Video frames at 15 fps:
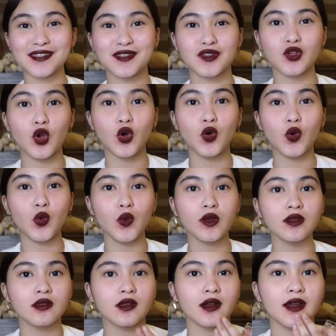so
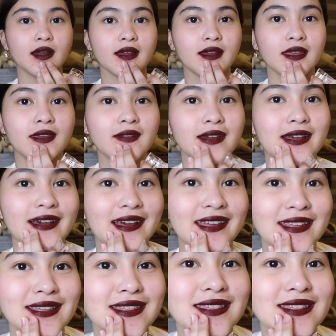dark, you guys.